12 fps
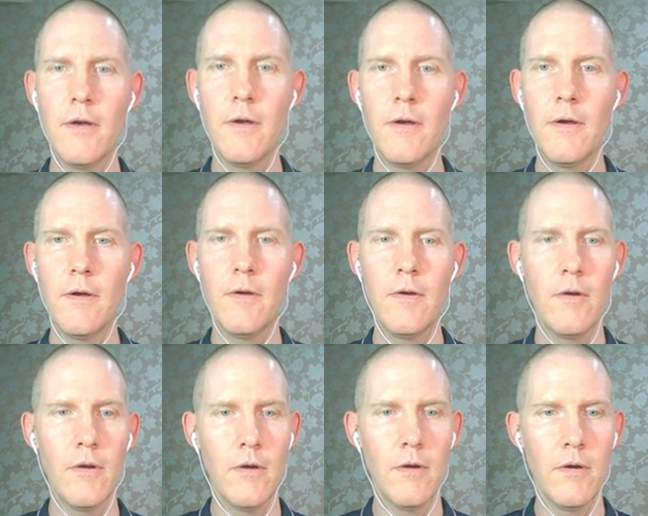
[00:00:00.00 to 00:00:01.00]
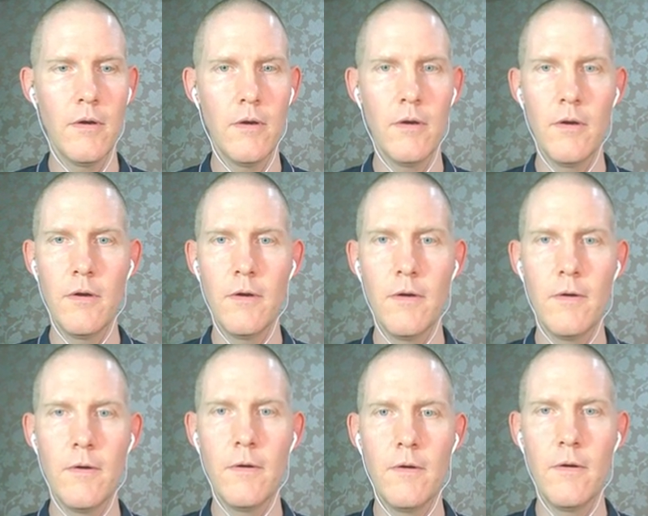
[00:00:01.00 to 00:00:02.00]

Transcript: [no speech]